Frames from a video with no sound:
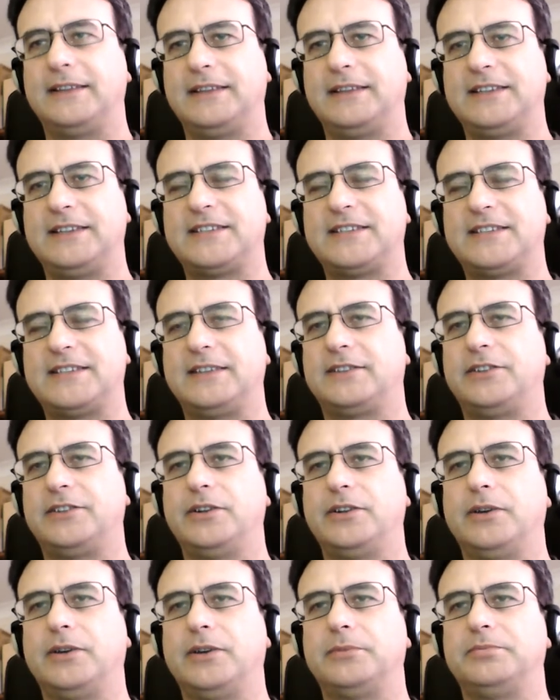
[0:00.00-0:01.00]
said,
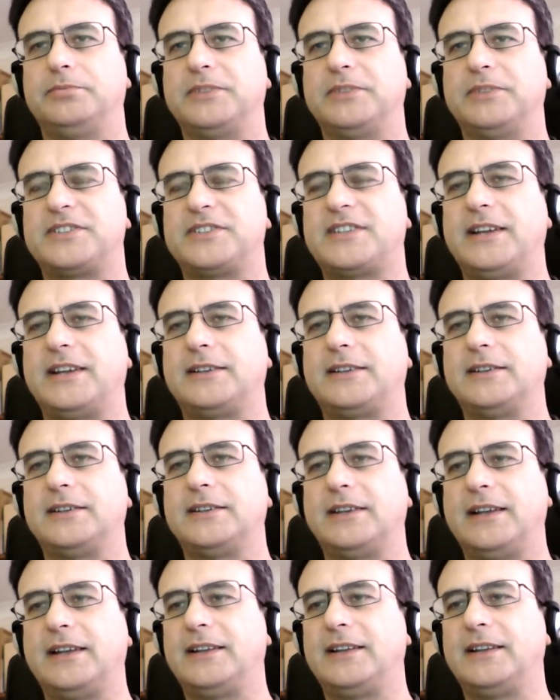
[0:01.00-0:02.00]
with Satan
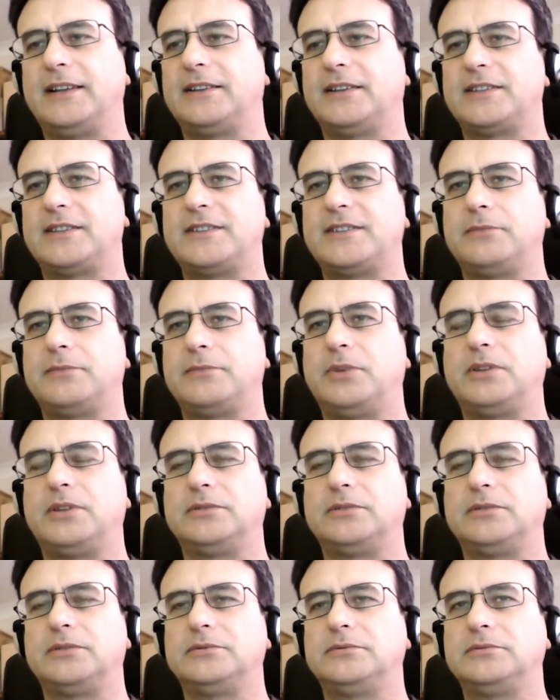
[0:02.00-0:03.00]
and hell. And I said,
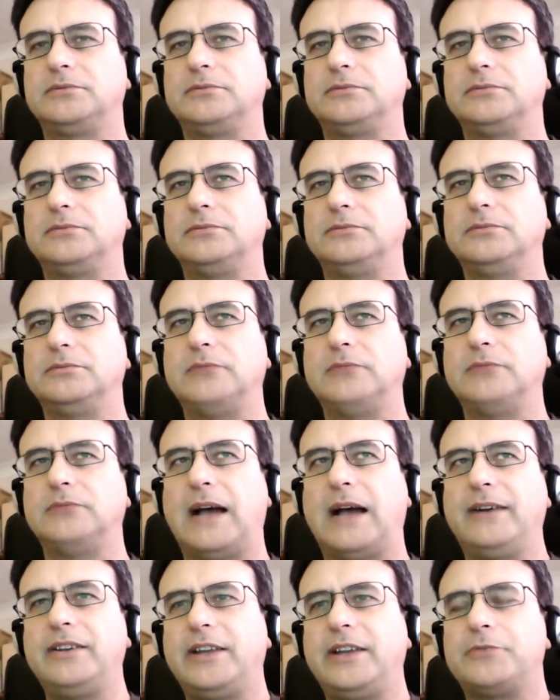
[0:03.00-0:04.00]
well, how
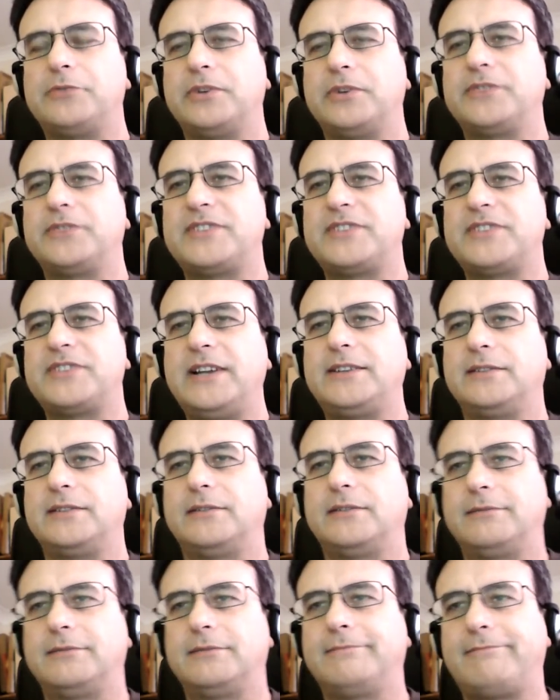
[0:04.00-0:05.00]
do you get rid of
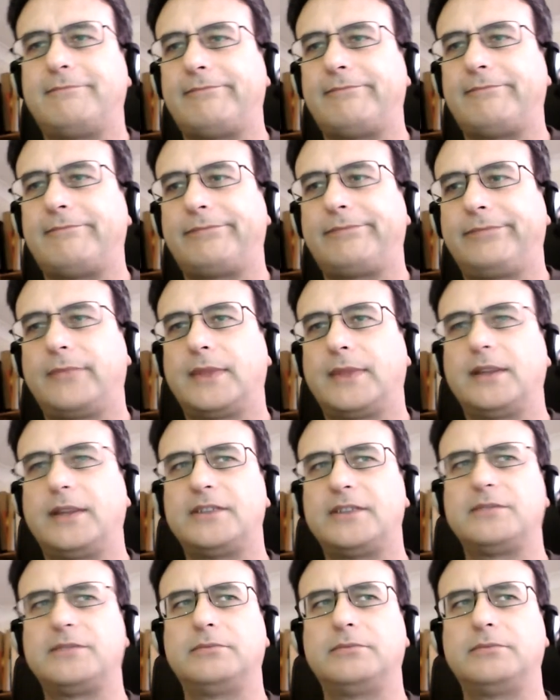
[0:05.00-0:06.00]
Satan? He
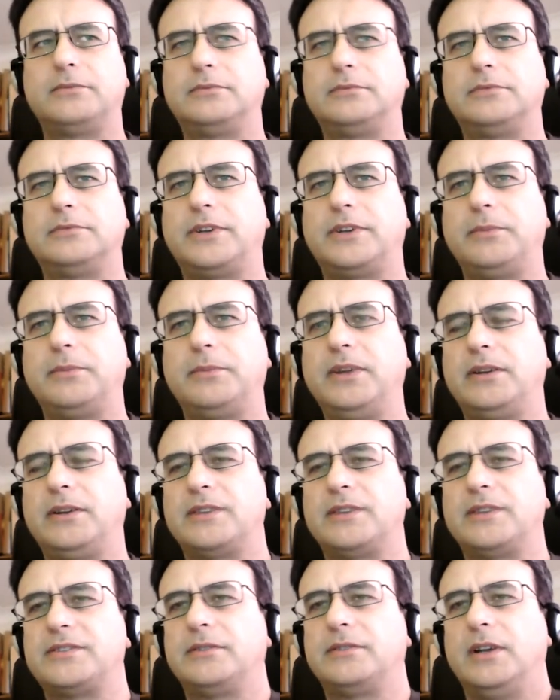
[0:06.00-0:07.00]
said, well, what do you mean? I
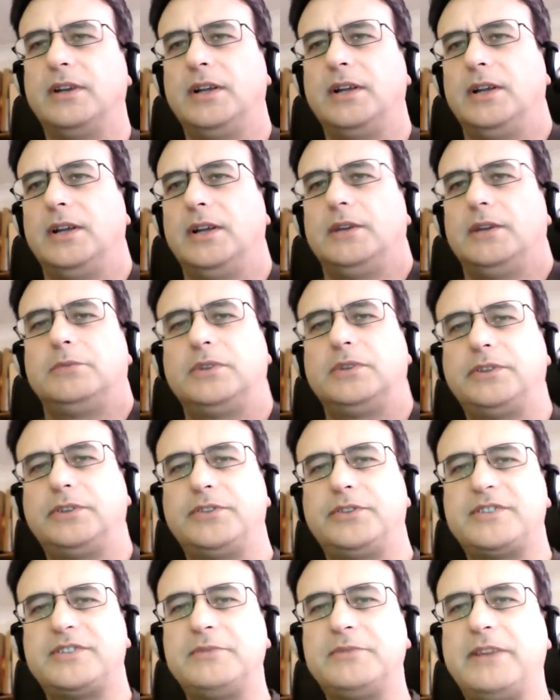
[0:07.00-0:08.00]
said, well, you
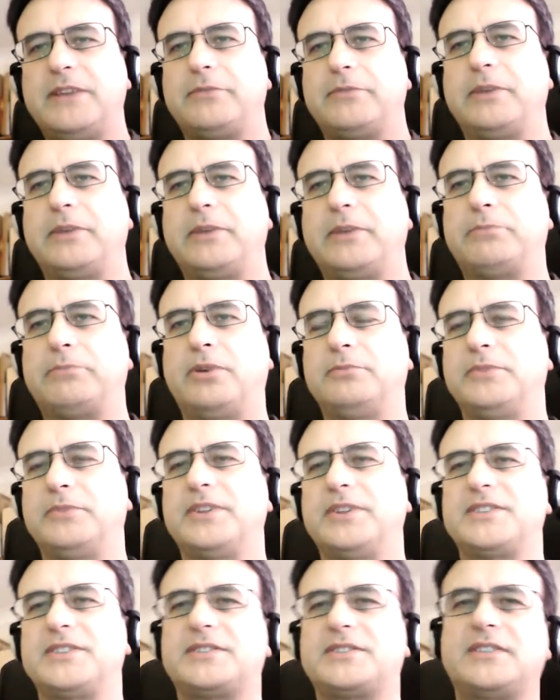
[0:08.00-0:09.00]
seem to have a big problem with
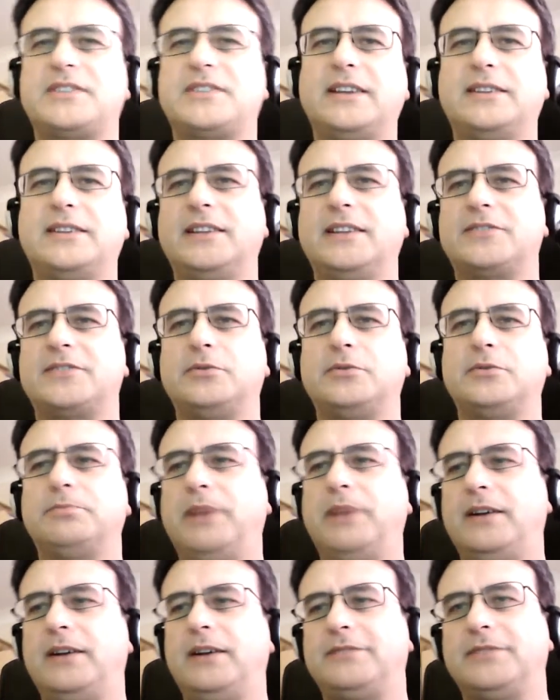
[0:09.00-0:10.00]
this Satan that's all
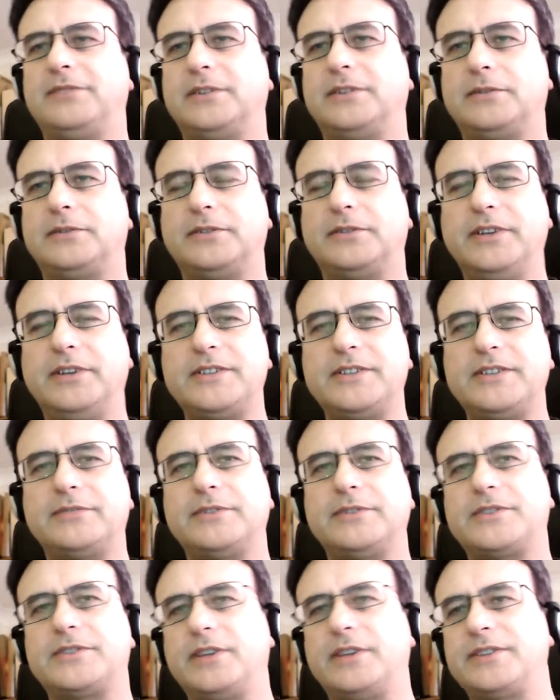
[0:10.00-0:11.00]
powerful and all the rest of
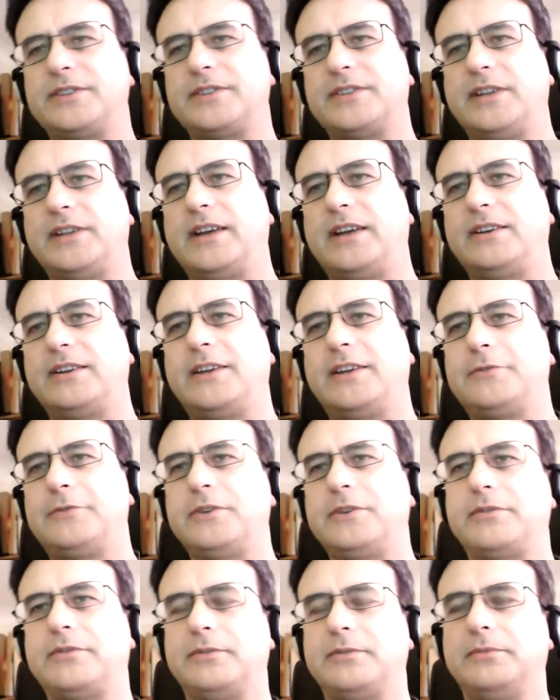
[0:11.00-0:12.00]
it. So I said, how do you get rid
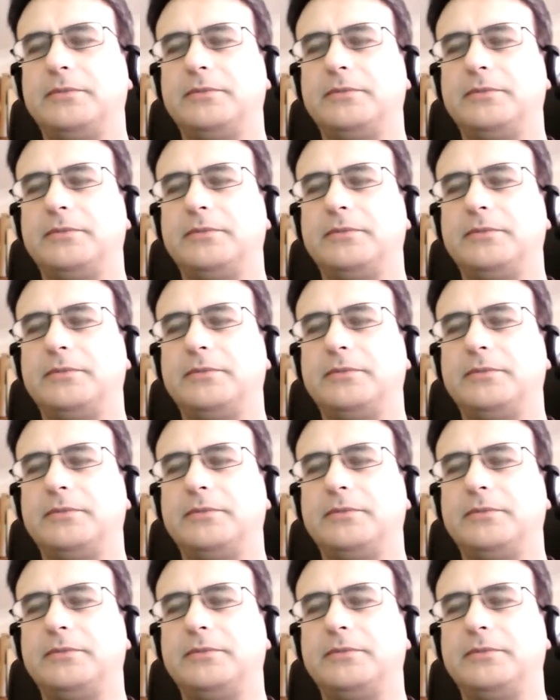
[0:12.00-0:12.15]
of him?